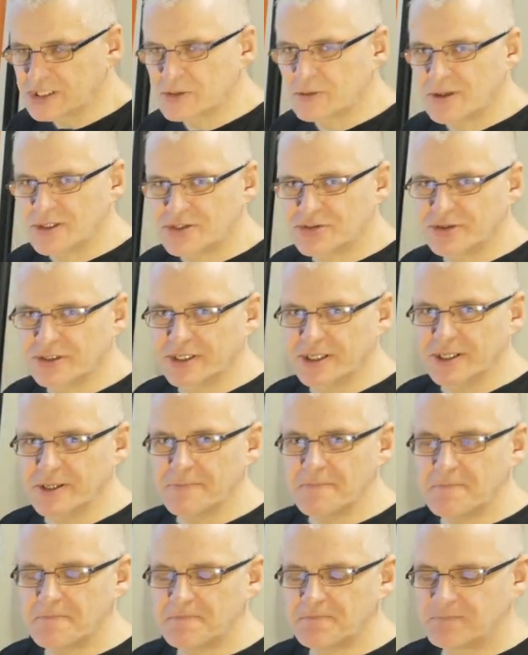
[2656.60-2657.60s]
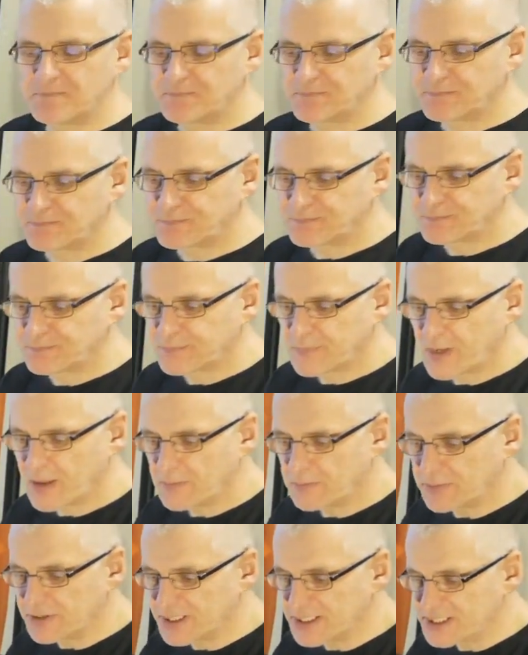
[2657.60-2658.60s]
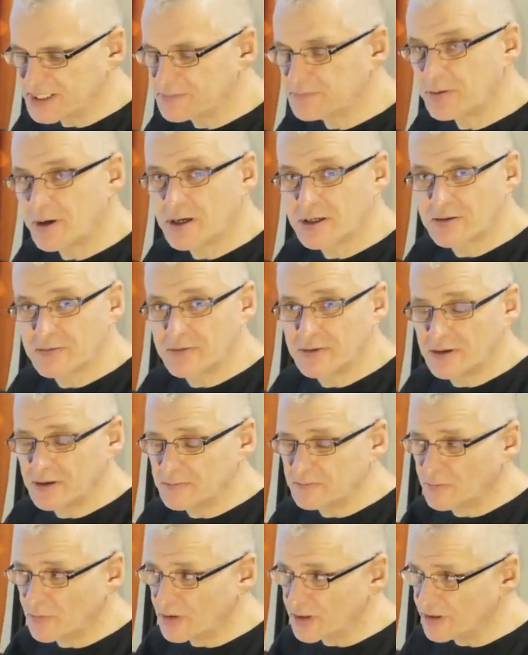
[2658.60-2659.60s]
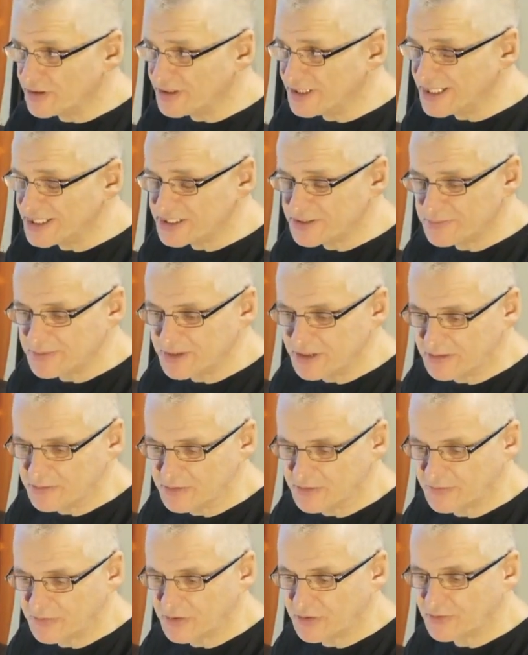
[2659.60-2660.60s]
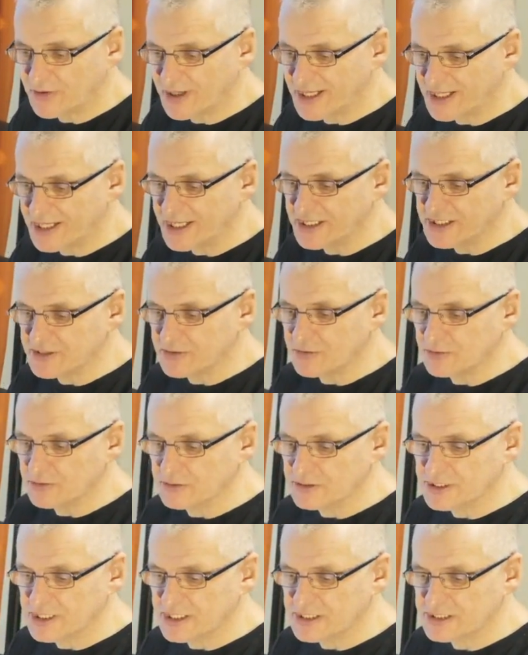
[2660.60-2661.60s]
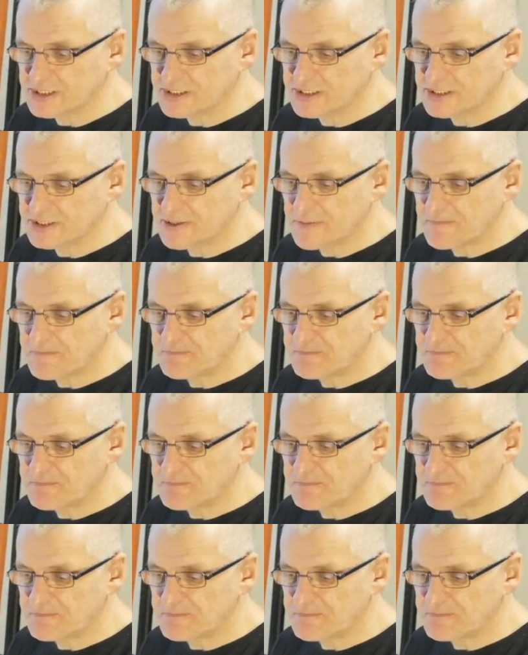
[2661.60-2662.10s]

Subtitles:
quite tricky. But this is part of what you'd need to be doing for grade 8 oral tests.